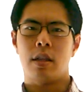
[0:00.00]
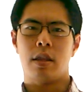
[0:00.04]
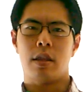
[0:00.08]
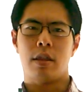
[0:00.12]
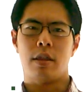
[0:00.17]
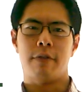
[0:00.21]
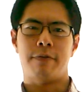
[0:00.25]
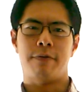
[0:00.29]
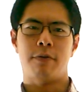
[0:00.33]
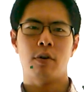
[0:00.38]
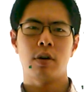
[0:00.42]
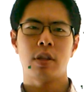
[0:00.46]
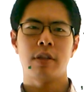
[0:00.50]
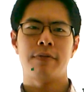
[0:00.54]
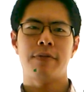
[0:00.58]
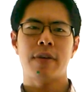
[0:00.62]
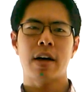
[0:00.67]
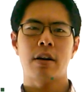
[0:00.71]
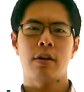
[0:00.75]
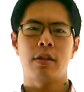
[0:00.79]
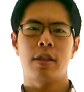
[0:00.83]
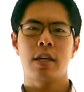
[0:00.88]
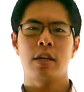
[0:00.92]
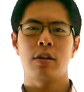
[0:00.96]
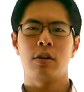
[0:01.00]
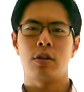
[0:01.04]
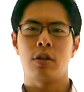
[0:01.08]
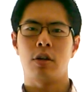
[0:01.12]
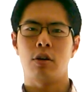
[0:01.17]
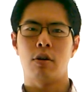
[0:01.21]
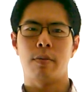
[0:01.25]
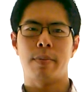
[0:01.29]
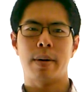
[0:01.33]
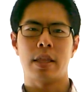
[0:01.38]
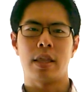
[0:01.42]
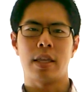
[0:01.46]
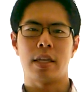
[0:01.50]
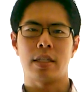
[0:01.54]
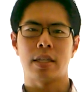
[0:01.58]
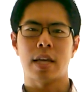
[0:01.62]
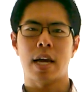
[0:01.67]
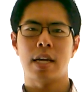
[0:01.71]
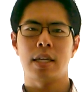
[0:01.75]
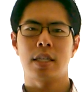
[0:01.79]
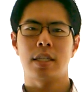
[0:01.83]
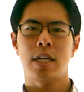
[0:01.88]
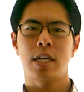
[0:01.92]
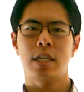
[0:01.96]
The fourth and final thing you should know about the
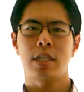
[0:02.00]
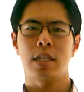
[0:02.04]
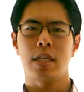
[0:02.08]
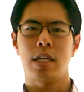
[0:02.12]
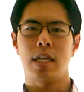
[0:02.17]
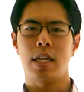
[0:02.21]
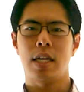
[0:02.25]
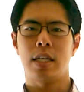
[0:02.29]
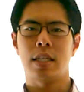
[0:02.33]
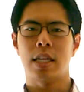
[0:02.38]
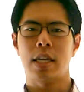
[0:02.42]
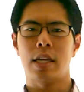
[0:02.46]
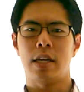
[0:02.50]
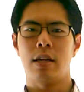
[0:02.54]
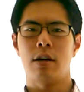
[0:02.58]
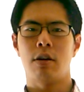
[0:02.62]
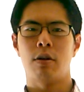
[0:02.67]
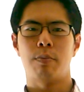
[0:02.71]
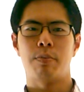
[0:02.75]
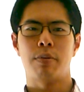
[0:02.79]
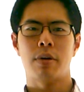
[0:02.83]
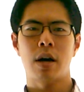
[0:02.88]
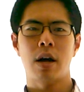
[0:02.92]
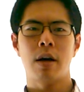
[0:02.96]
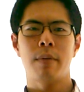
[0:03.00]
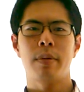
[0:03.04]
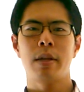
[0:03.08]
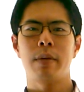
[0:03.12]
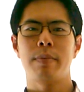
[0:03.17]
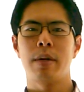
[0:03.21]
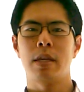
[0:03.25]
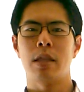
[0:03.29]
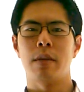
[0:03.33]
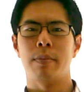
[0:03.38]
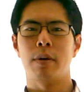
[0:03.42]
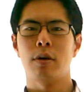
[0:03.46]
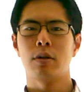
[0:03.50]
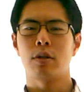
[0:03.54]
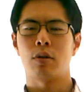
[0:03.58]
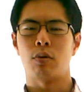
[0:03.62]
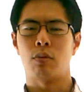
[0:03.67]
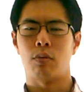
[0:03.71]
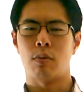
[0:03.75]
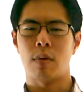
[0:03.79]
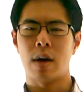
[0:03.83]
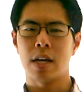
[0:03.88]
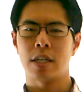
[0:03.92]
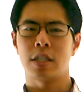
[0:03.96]
science test is that it'll probably be the most
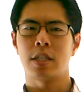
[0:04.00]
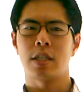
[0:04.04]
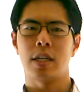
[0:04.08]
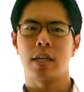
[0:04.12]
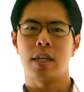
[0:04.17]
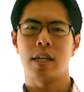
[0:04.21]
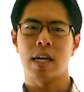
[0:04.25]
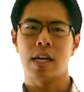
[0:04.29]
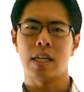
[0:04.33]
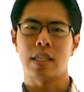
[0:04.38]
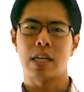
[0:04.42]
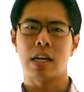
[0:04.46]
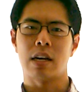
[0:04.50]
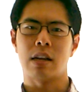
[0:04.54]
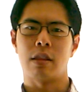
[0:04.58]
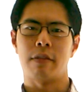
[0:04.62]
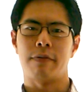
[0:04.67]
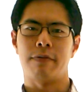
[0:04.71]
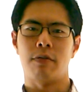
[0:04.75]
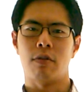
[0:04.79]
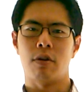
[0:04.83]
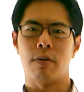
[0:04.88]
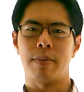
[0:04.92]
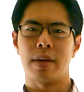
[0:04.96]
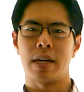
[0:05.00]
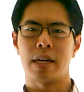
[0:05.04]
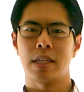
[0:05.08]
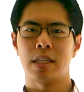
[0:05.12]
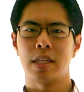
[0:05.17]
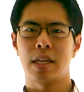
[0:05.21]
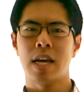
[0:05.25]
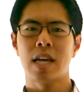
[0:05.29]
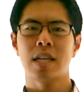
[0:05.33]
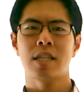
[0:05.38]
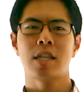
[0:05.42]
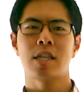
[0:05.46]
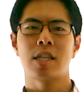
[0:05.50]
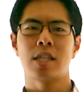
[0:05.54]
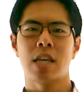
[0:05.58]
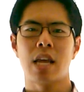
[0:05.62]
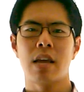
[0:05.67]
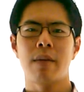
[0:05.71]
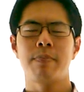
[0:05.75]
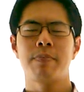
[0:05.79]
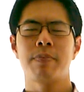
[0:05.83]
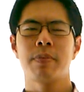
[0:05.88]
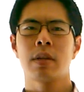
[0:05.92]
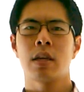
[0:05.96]
rushed test out of the 4 because it has the
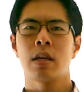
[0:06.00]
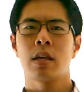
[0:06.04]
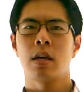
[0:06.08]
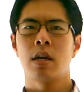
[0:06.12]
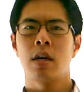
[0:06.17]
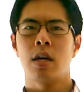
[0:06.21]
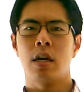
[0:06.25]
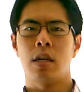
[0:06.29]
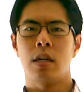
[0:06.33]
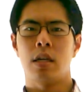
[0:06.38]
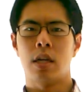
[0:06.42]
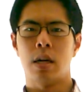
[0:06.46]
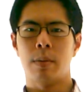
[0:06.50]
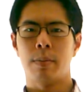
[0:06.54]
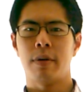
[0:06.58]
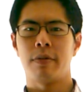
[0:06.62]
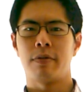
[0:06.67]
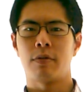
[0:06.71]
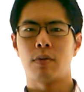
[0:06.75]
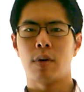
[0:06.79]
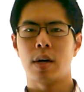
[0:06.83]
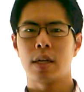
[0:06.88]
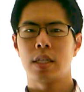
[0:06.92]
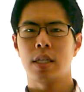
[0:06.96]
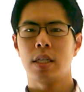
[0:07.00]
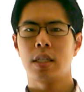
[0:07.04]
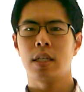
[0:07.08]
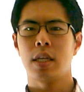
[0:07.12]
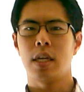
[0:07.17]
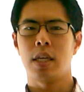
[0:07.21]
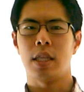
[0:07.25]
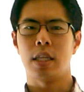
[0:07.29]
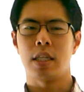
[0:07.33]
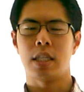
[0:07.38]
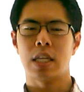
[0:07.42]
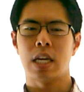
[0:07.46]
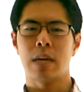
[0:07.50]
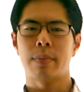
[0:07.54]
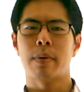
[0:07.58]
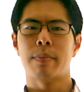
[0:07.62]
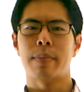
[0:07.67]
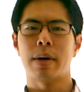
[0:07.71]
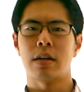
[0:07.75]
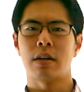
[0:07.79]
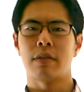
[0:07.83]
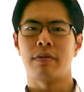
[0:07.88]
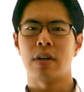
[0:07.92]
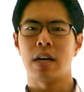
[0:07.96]
same number of questions in the same
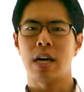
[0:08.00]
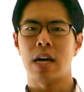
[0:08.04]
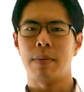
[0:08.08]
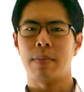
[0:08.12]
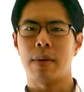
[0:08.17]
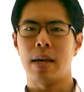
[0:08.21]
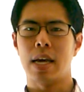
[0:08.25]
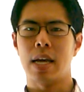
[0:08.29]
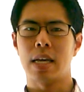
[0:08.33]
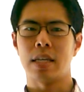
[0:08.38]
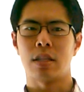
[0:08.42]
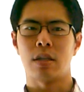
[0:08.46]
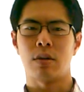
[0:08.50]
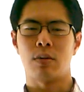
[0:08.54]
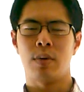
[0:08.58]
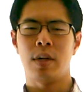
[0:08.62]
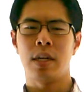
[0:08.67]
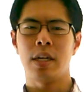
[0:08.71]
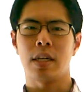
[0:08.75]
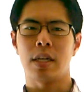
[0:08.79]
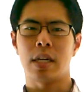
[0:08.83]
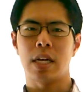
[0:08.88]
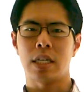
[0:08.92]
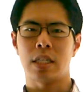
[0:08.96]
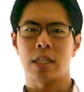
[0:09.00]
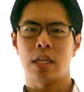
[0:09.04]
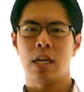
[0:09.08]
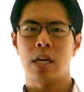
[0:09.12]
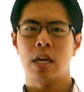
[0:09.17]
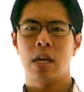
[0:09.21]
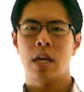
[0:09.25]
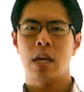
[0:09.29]
amount of time as the reading test,